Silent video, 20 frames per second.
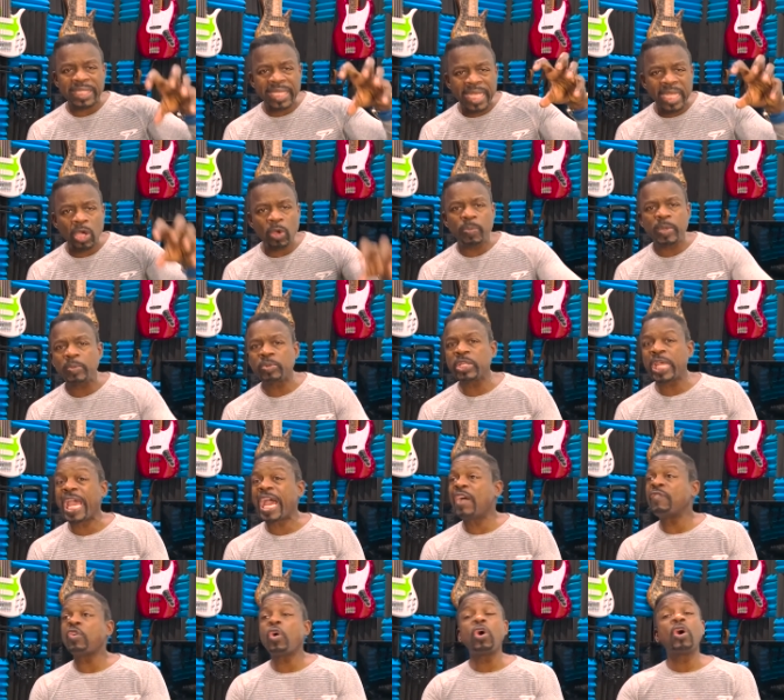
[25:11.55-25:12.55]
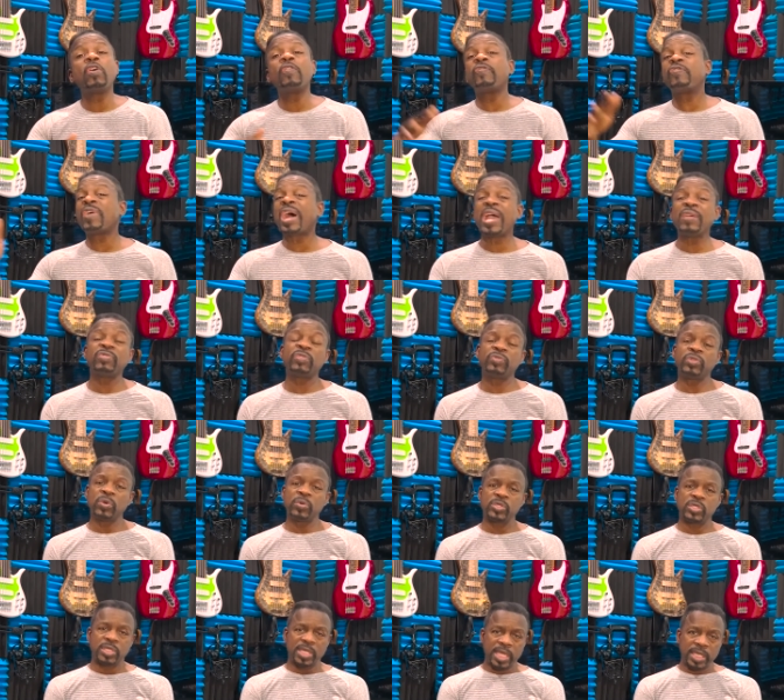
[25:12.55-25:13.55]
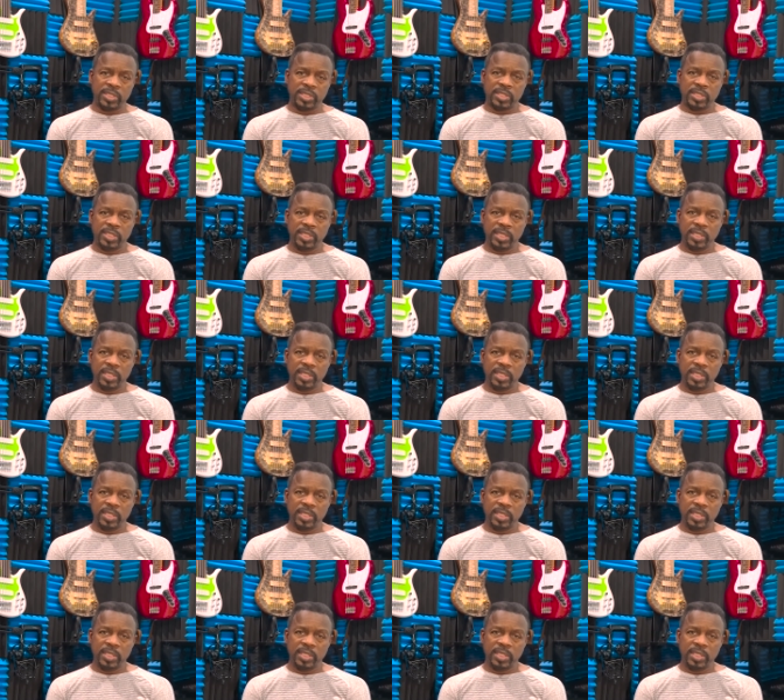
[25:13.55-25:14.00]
They help people. They have all five of those things.